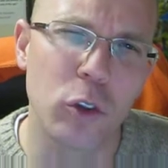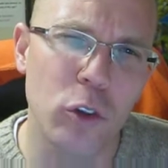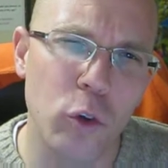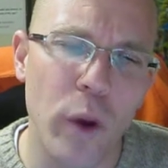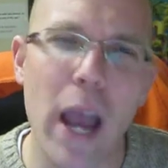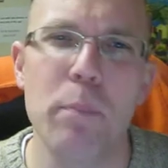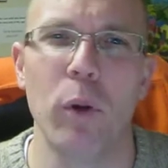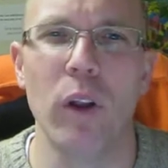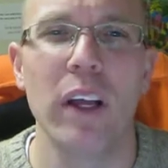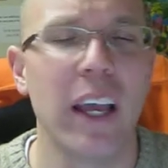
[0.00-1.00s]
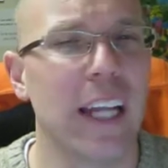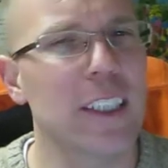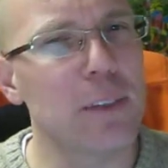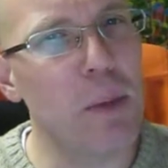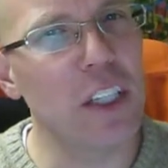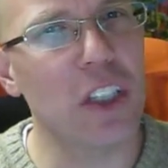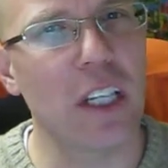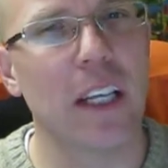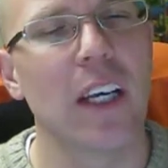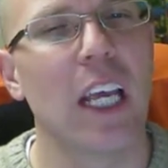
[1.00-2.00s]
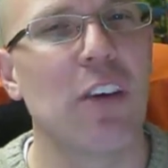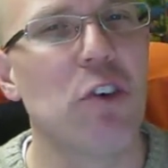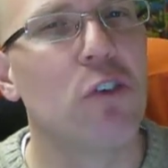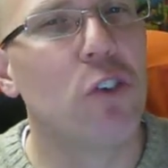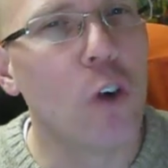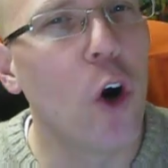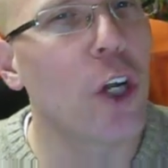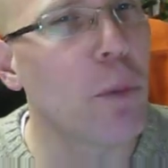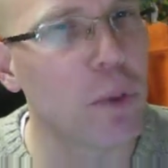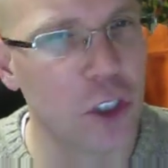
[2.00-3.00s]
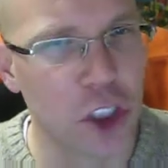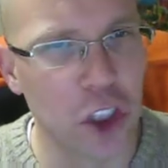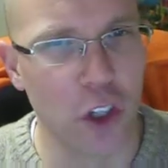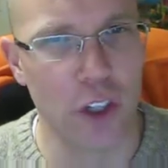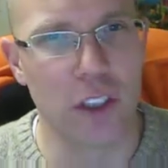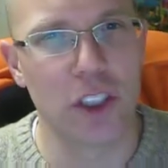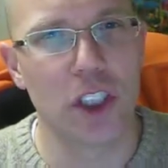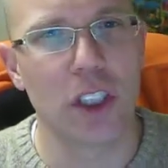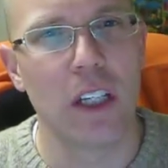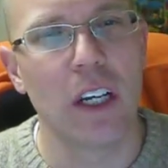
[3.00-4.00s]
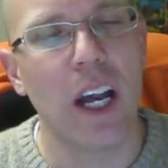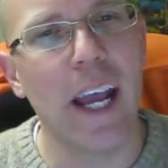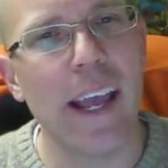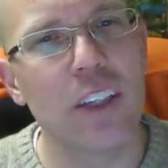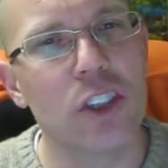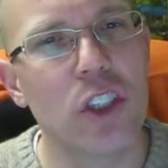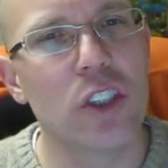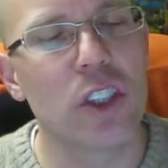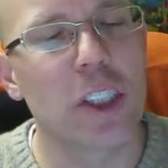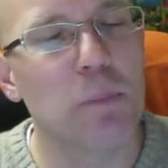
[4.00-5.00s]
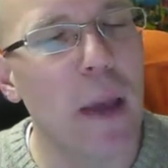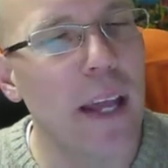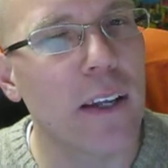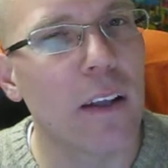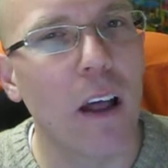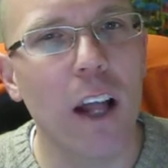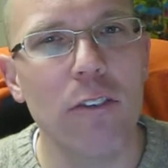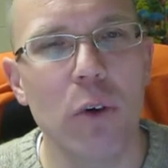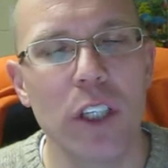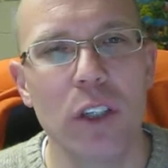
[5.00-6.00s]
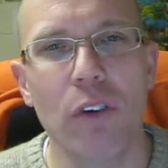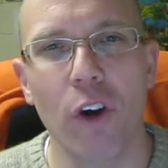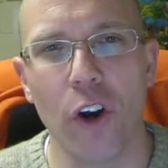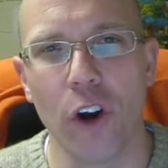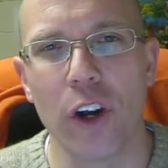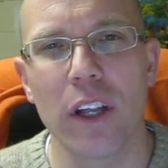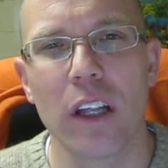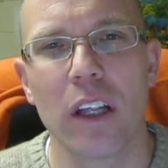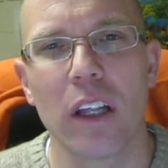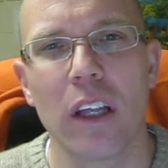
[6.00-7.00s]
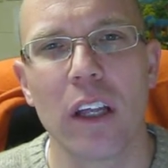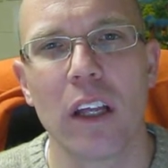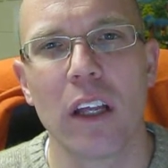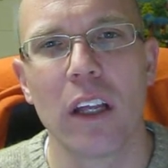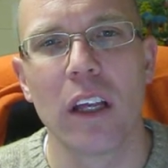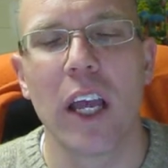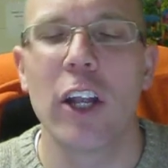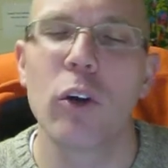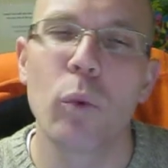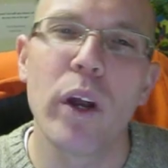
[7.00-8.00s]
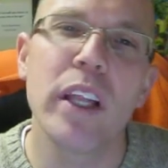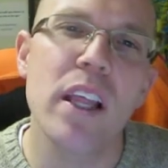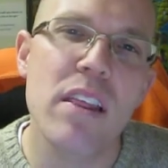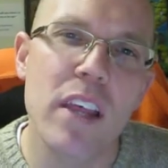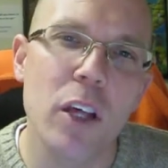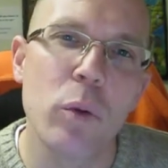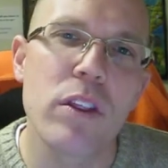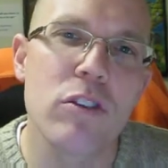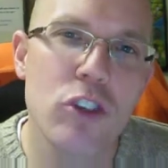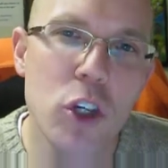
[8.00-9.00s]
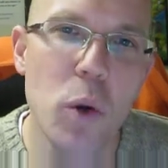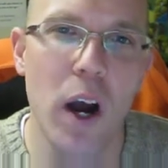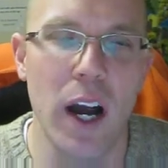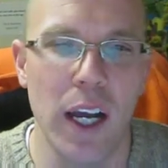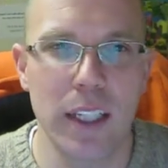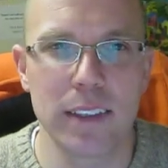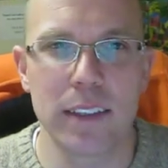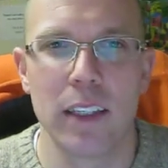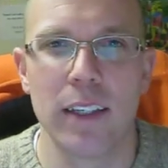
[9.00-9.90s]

grapple, and especially if you've grown up in church. I ask you to suspend a lot of what you've heard and to really think with new eyes,